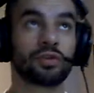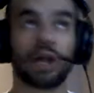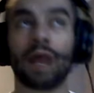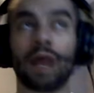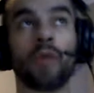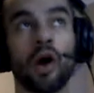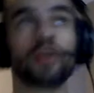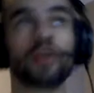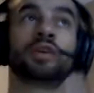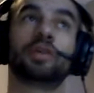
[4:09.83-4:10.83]
I'm on
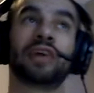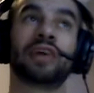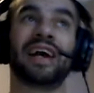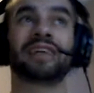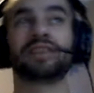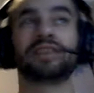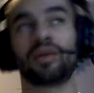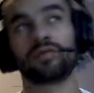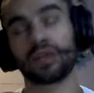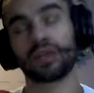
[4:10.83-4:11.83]
here as a
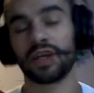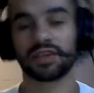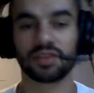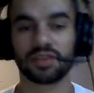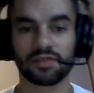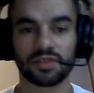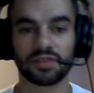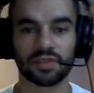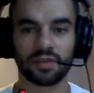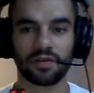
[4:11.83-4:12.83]
freelance
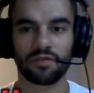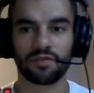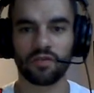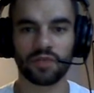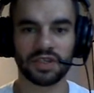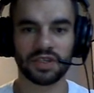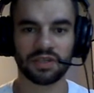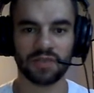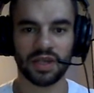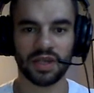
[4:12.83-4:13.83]
servicer for mixing and
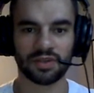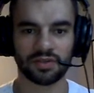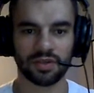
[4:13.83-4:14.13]
mastering.